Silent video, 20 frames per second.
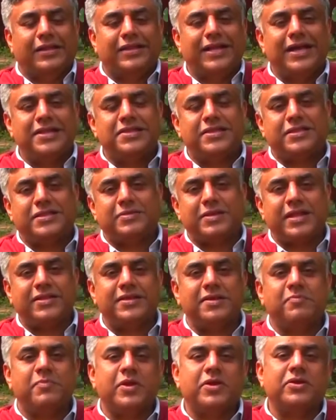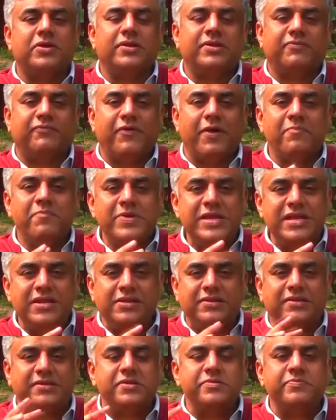That's I think because
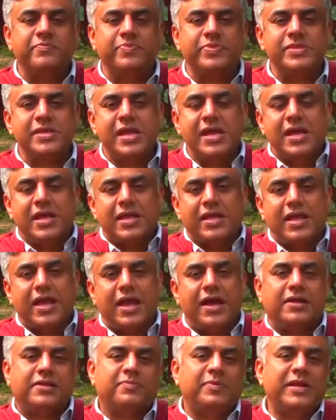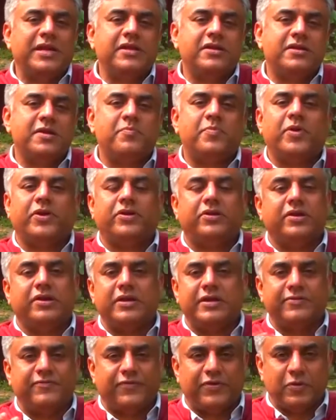feminism has been interpreted
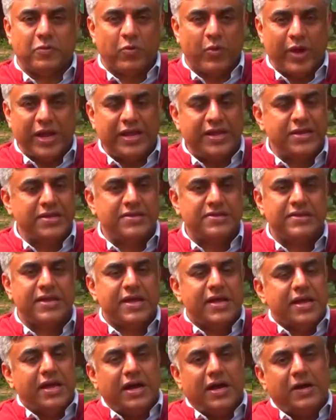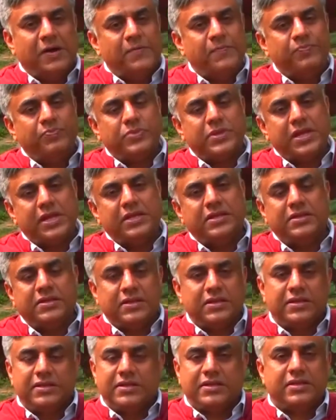in different ways.
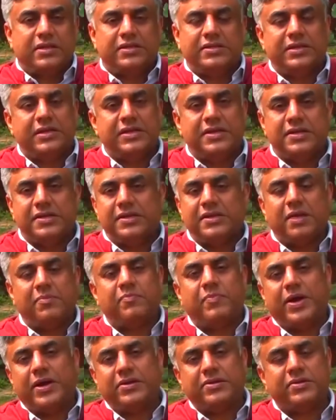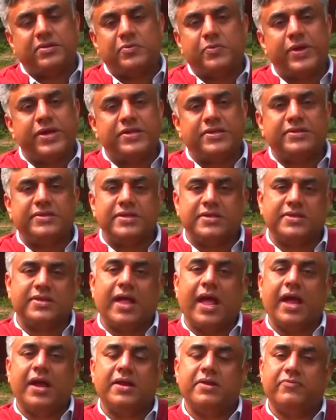Certainly in some parts of the West, it's
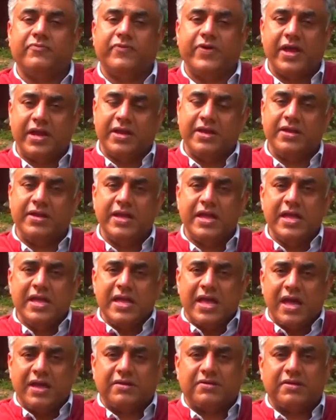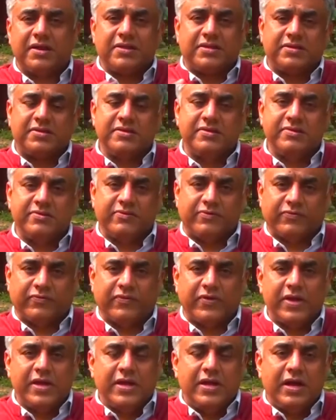had a very aggressive
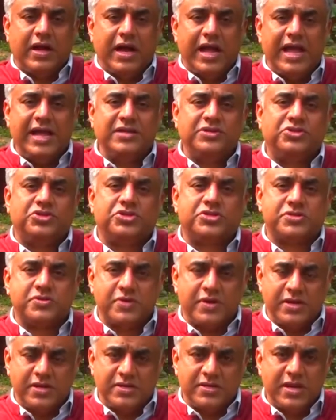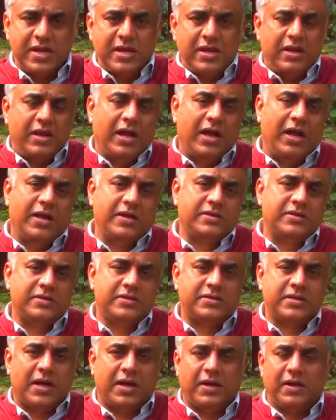edge to it,
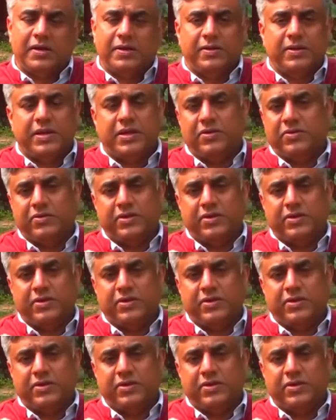and so